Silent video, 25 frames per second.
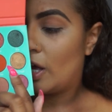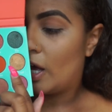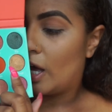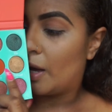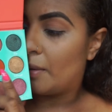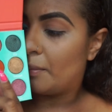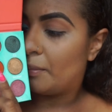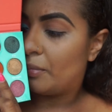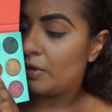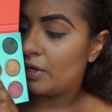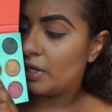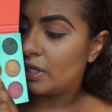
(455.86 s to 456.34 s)

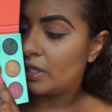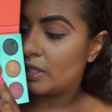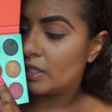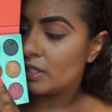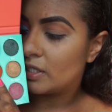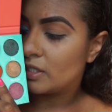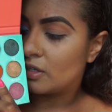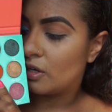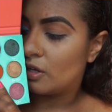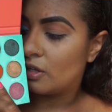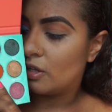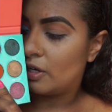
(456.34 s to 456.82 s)
I'm putting
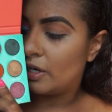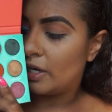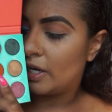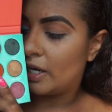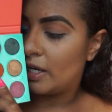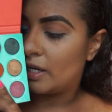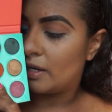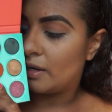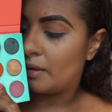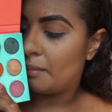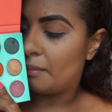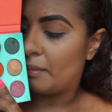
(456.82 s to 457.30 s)
this color
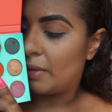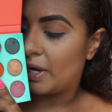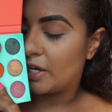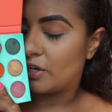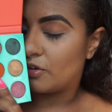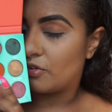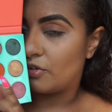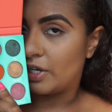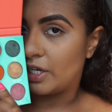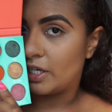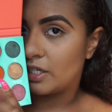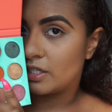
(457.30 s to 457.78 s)
in my
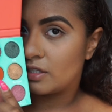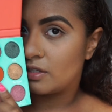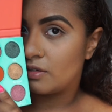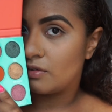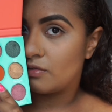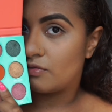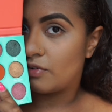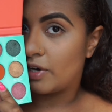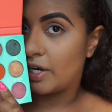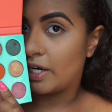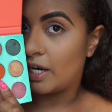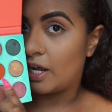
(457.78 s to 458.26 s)
crease
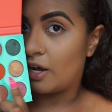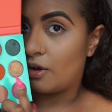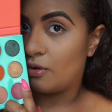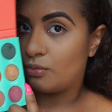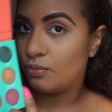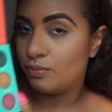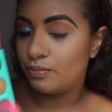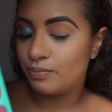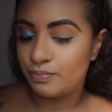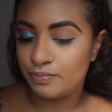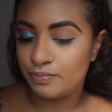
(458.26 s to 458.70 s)
right now.